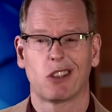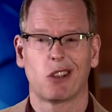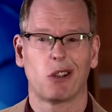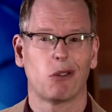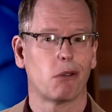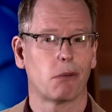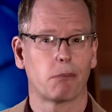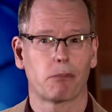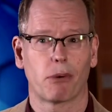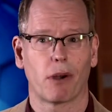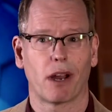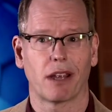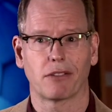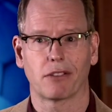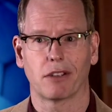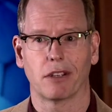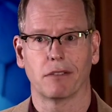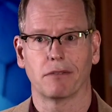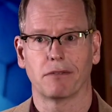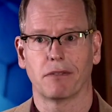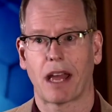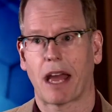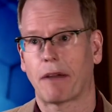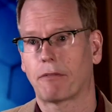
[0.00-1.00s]
too
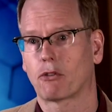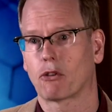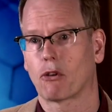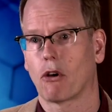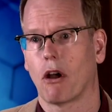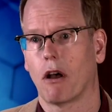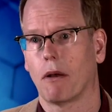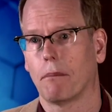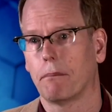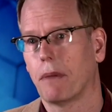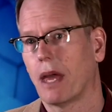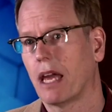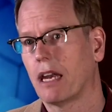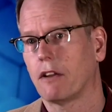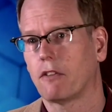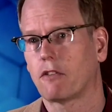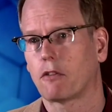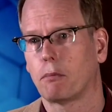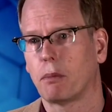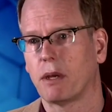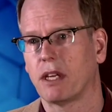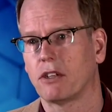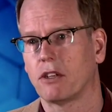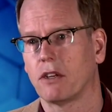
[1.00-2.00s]
impressive. After all, many
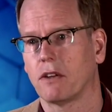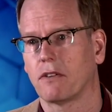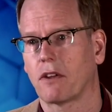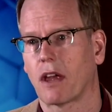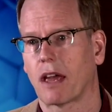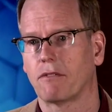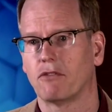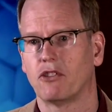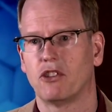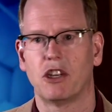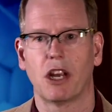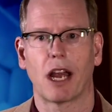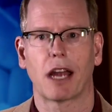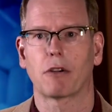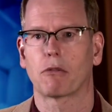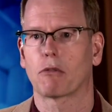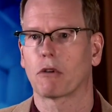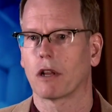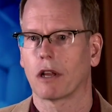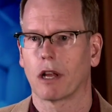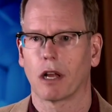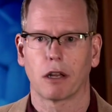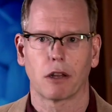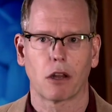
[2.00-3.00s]
species have
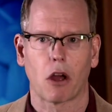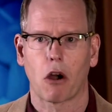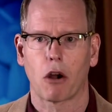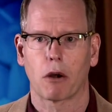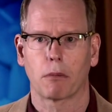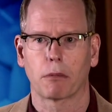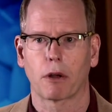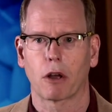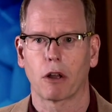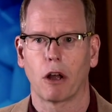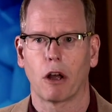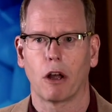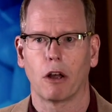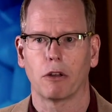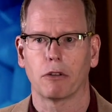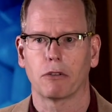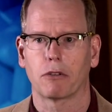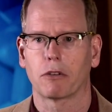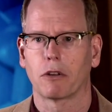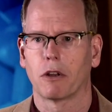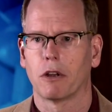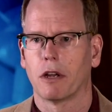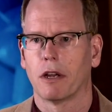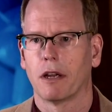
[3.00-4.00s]
general alarm
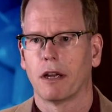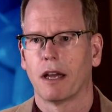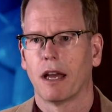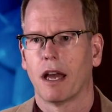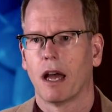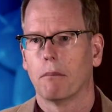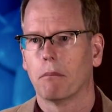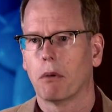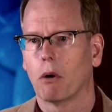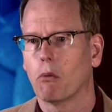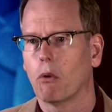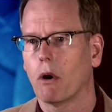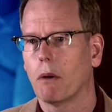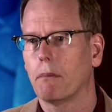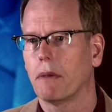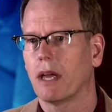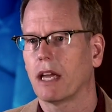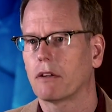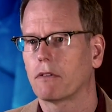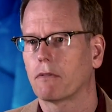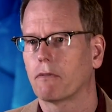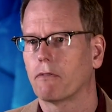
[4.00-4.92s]
calls. But what makes